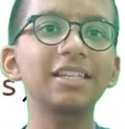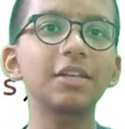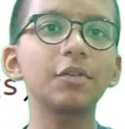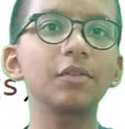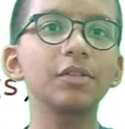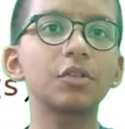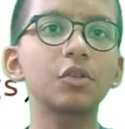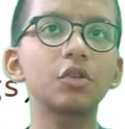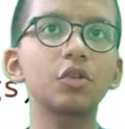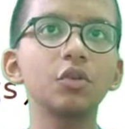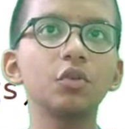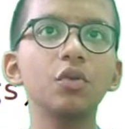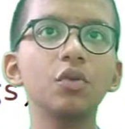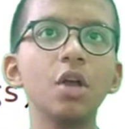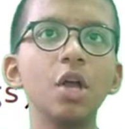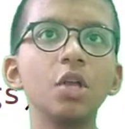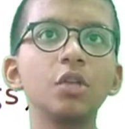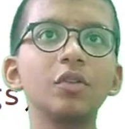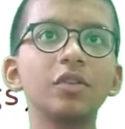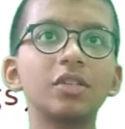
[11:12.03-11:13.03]
equals to 2,
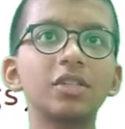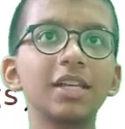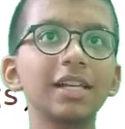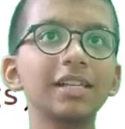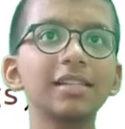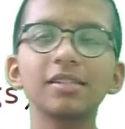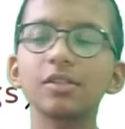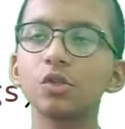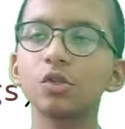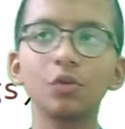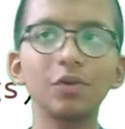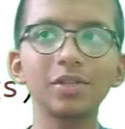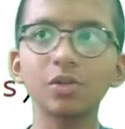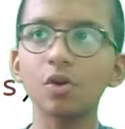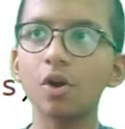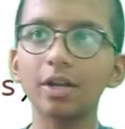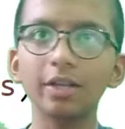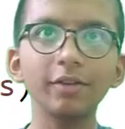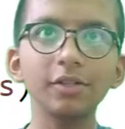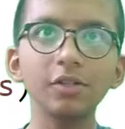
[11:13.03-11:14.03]
so it checks 2 is
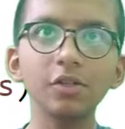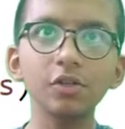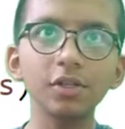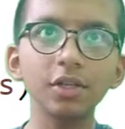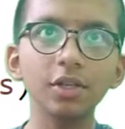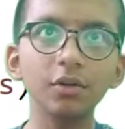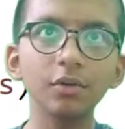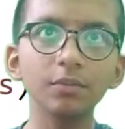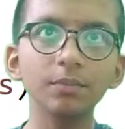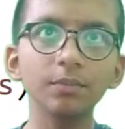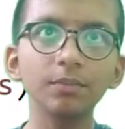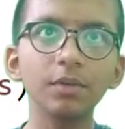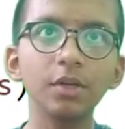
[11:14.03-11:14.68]
not equals to 0.